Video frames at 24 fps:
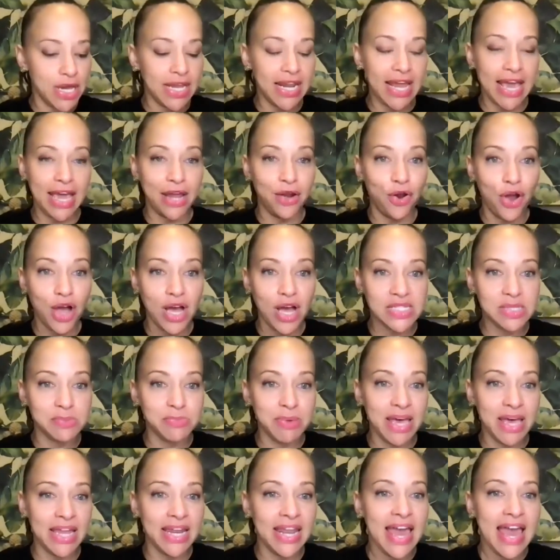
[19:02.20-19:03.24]
and her
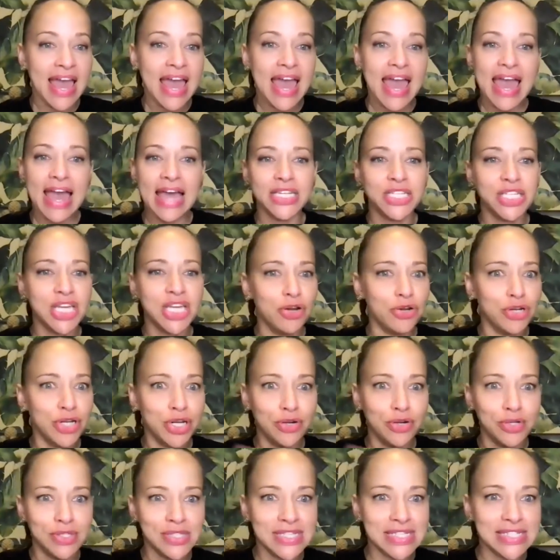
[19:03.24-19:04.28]
husband, and she had her
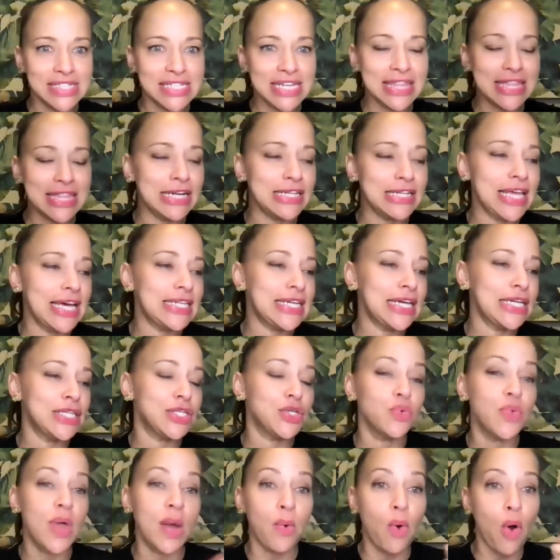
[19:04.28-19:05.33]
dental assistant there that day
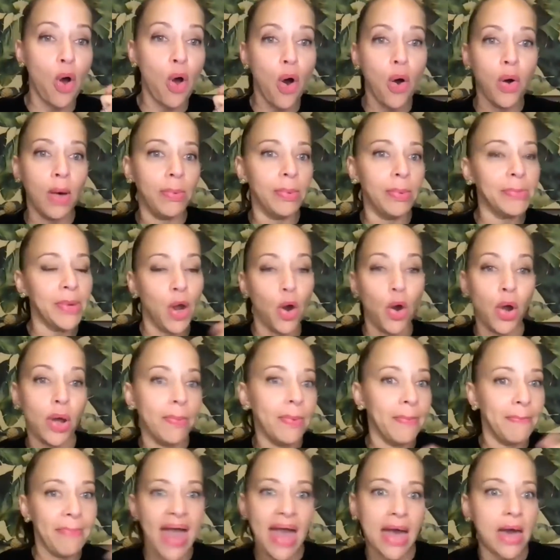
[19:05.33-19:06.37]
too. They were all helping me hurry up
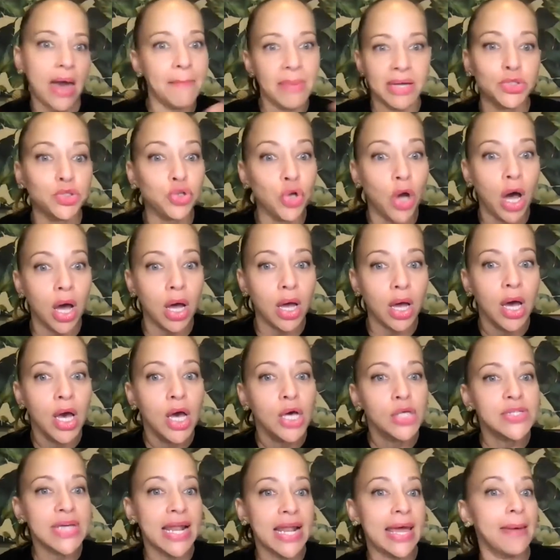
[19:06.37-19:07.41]
and pack up my truck
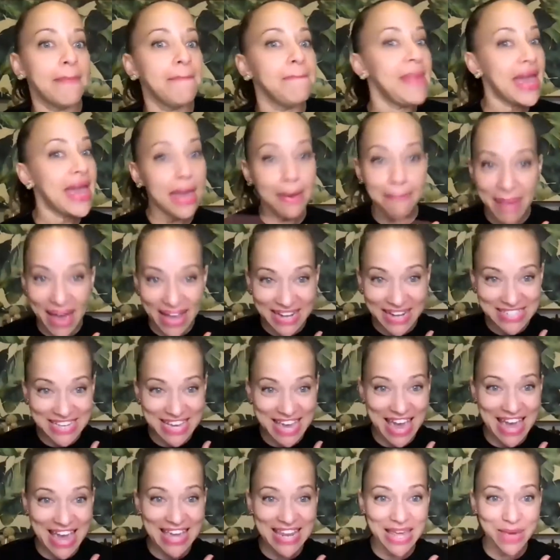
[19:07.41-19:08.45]
so that I could make it back to
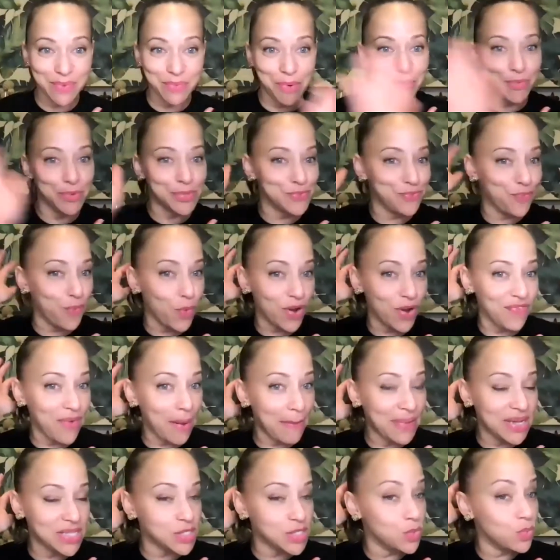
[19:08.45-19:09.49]
Katie. Remember, it was 45
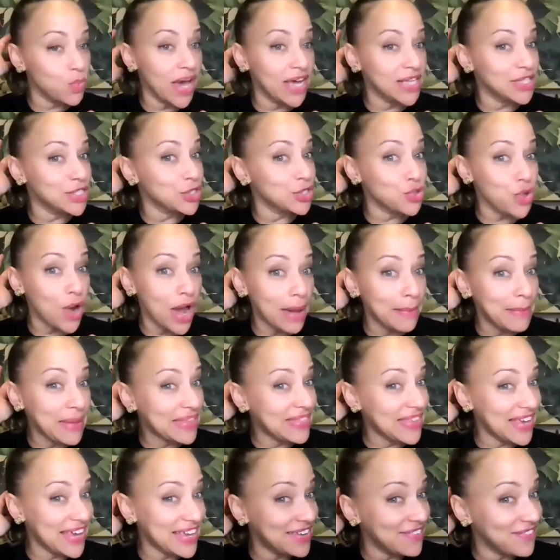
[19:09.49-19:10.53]
minutes away, to try and make
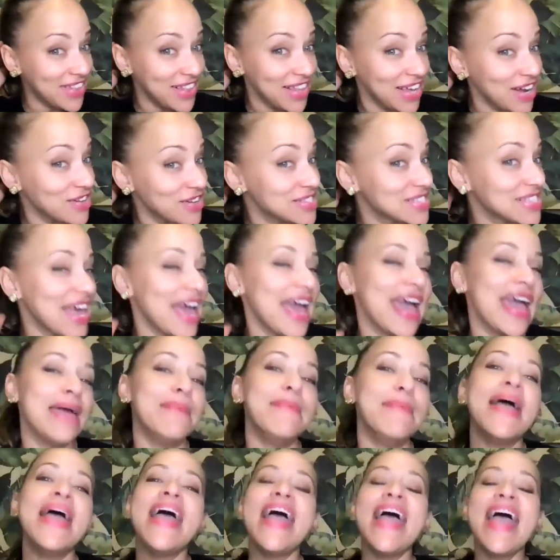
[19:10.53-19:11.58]
the end of Claire's game.
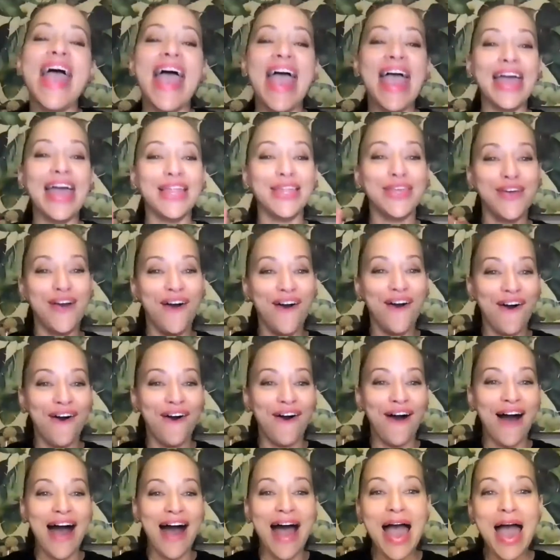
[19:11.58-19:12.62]
And
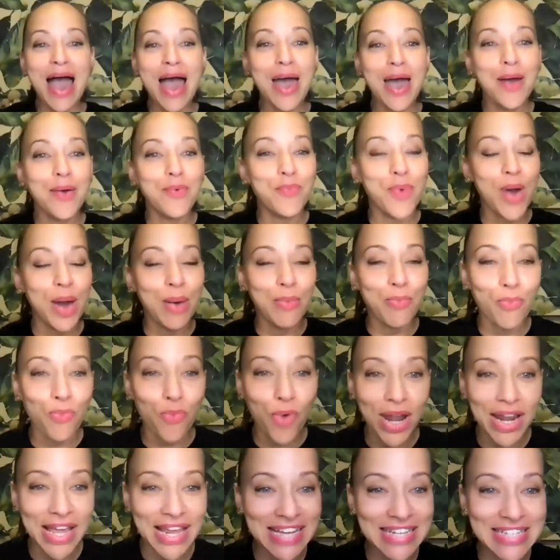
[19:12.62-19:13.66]
y'all, I am
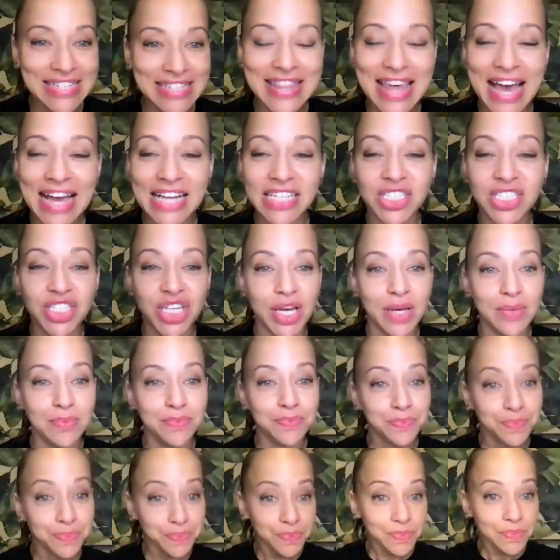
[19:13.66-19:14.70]
running into that
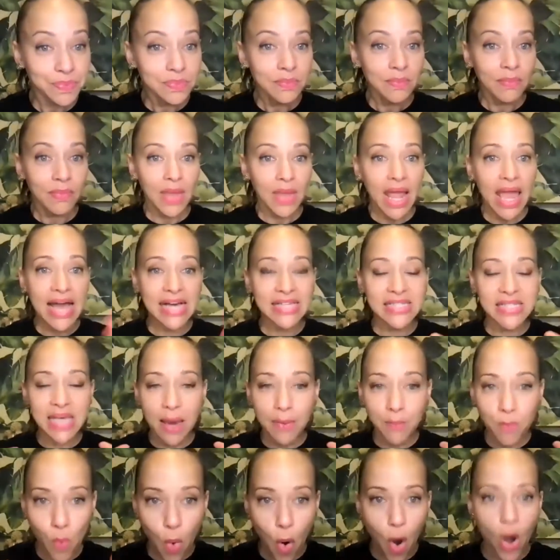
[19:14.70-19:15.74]
gym. As
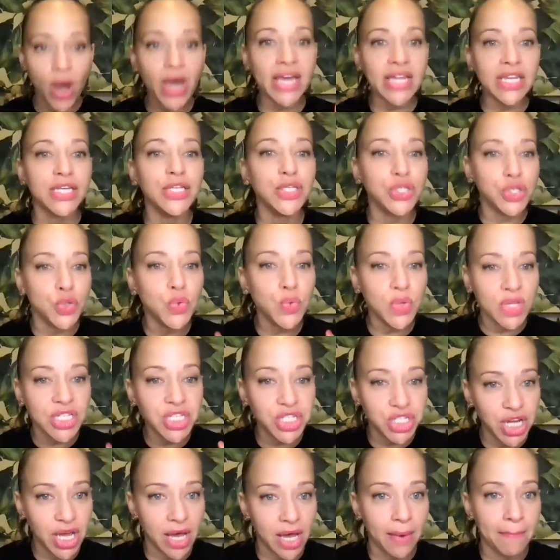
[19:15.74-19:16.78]
I'm walking into the
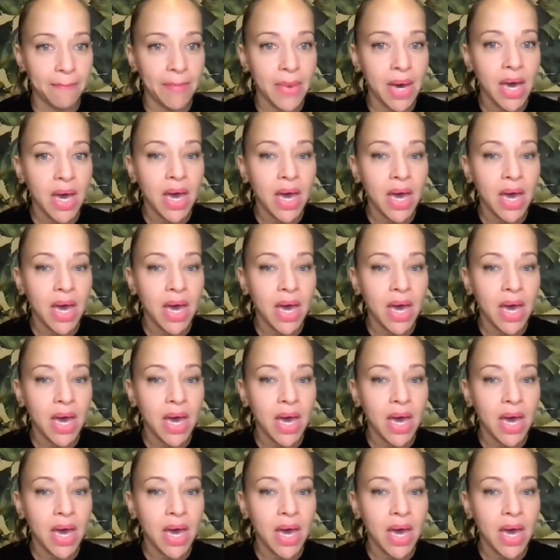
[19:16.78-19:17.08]
gym,